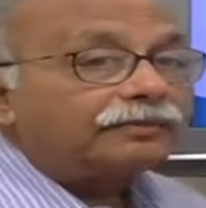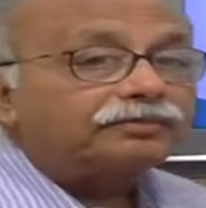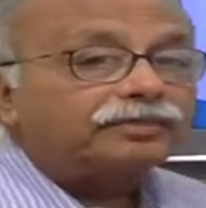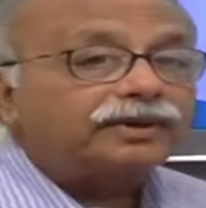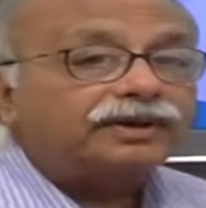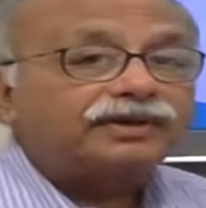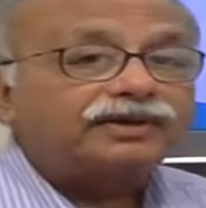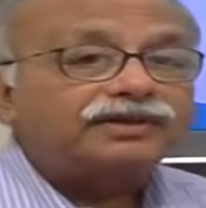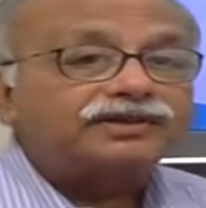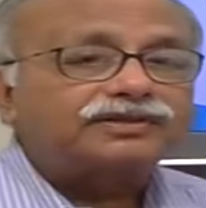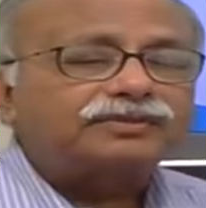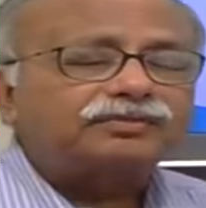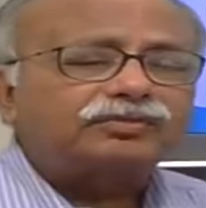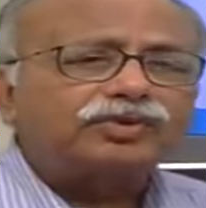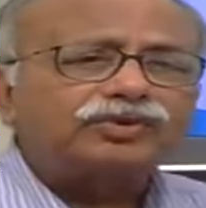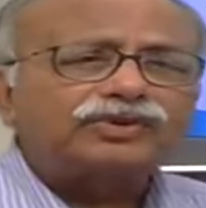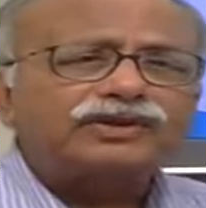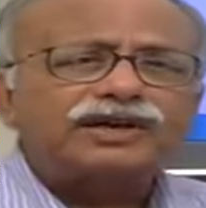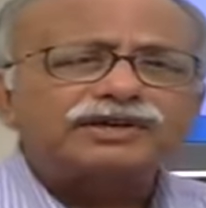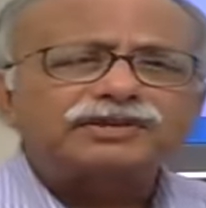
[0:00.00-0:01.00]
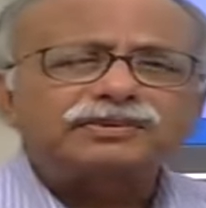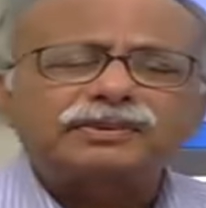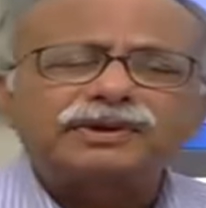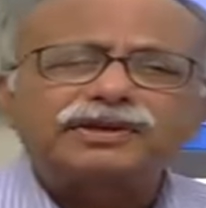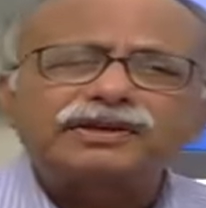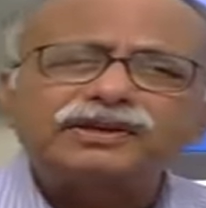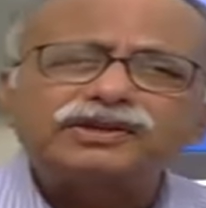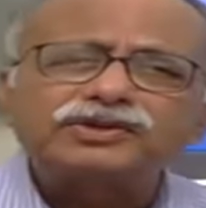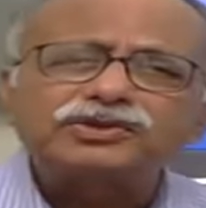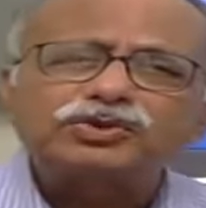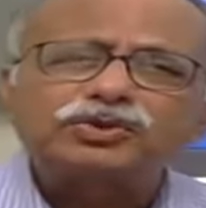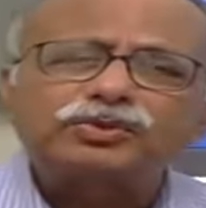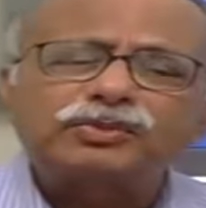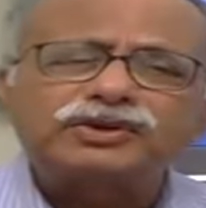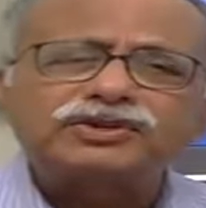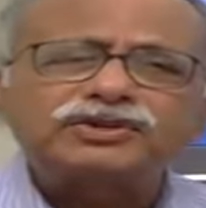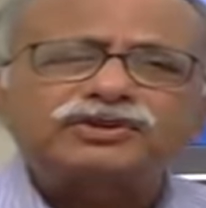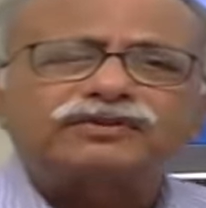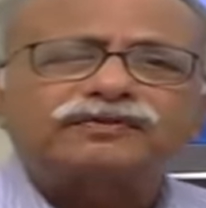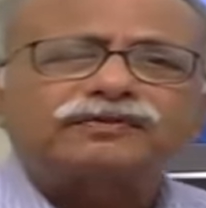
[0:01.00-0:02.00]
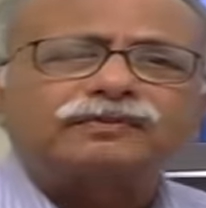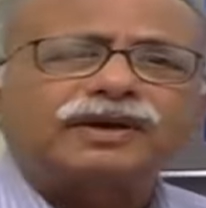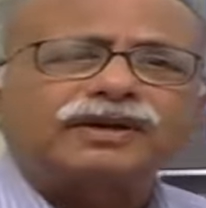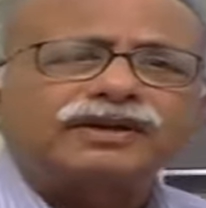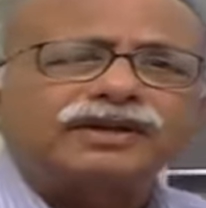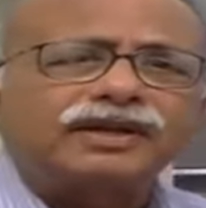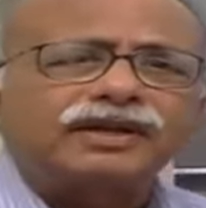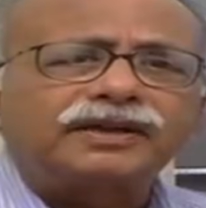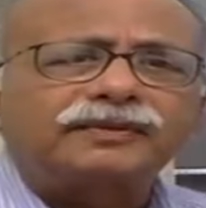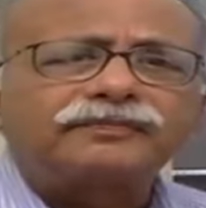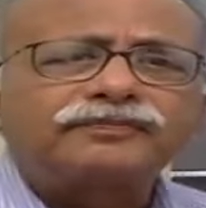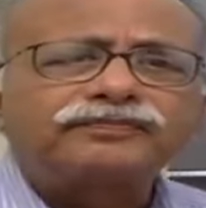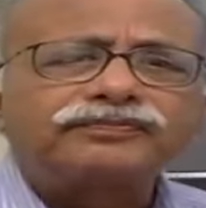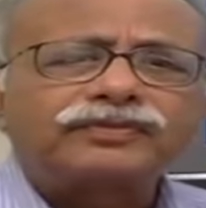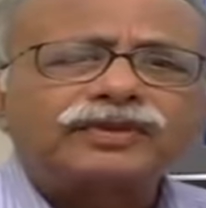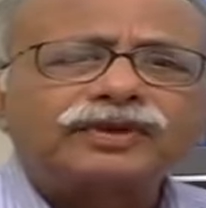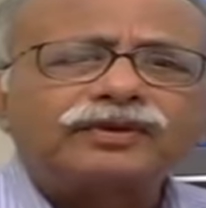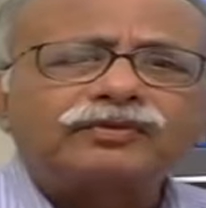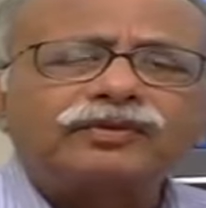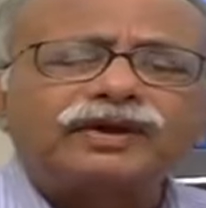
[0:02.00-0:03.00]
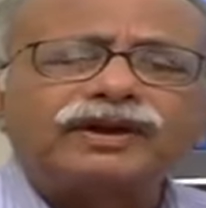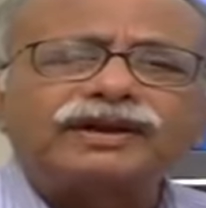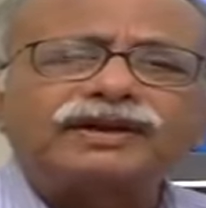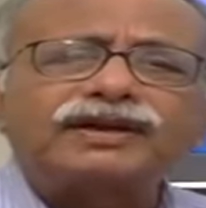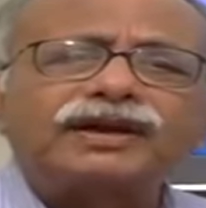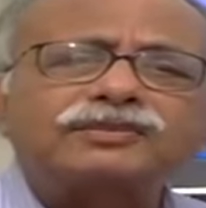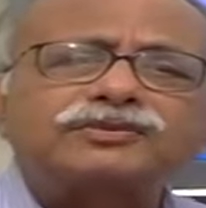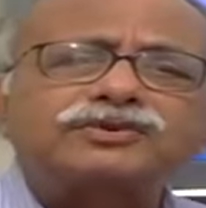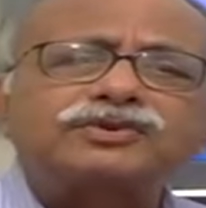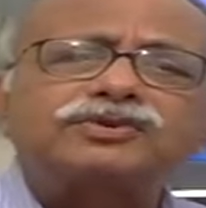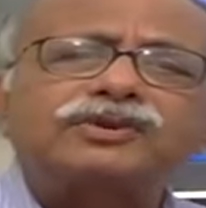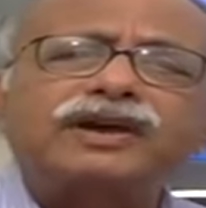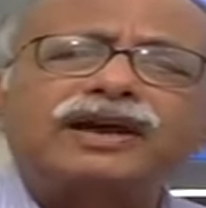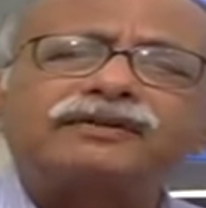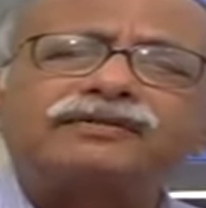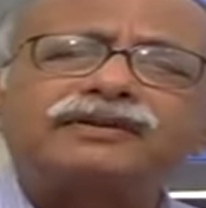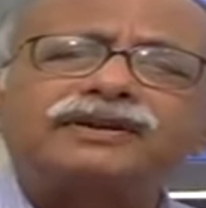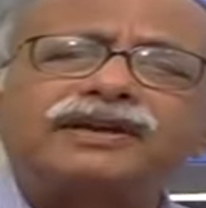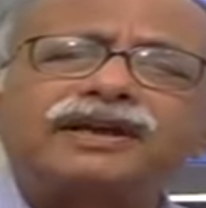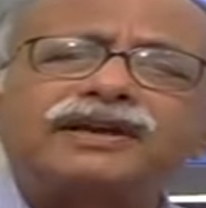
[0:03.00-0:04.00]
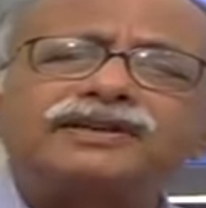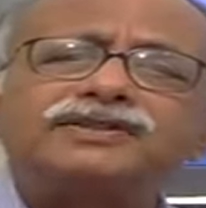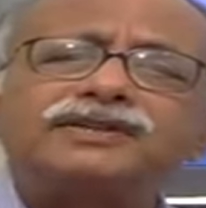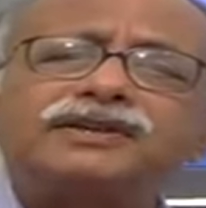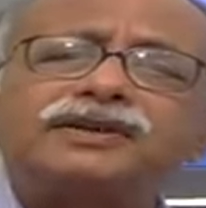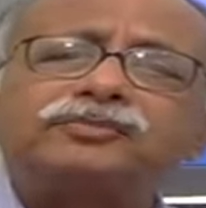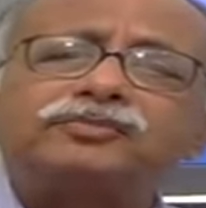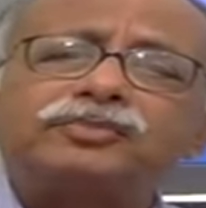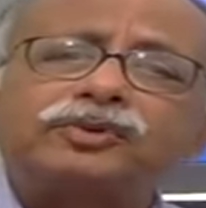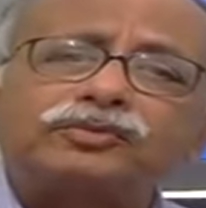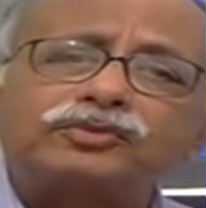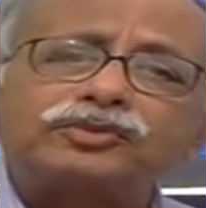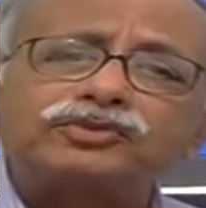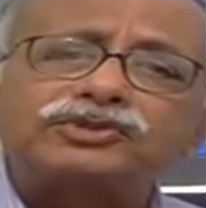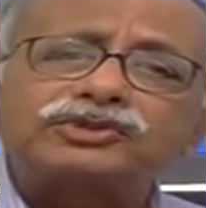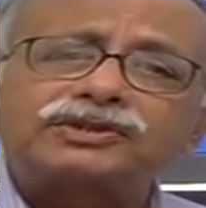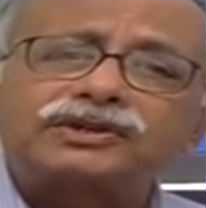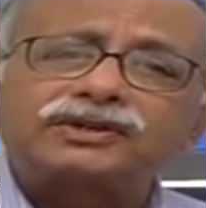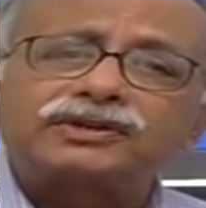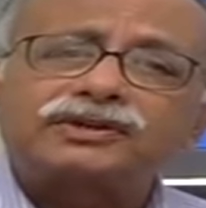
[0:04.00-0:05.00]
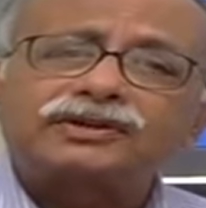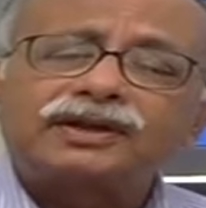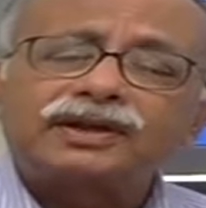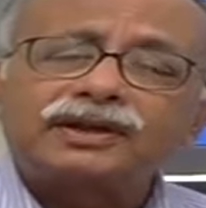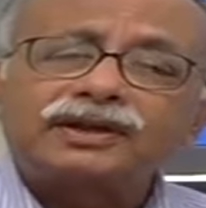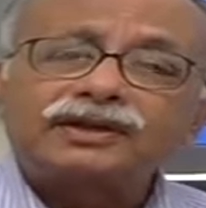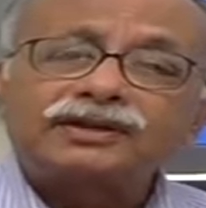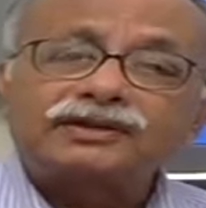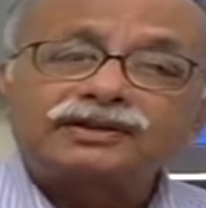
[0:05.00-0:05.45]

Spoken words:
companies. Both are spending so much of money when it comes to advertising, promotion.